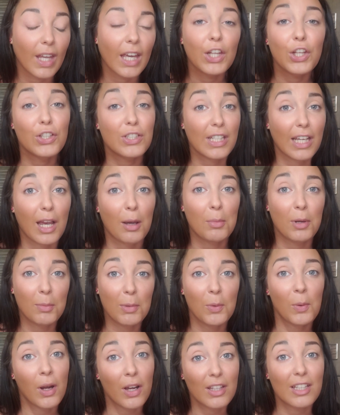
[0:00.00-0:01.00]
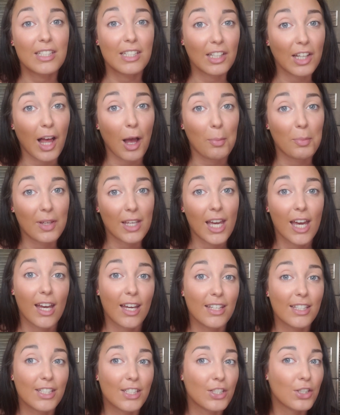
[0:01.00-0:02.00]
it looks like I'm going to be wearing this a lot
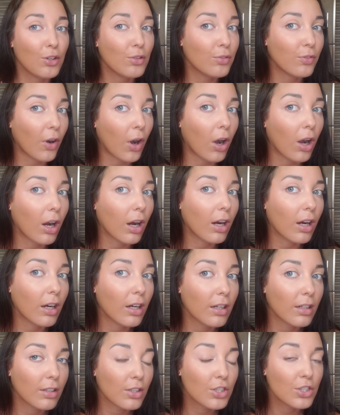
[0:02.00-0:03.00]
because so far,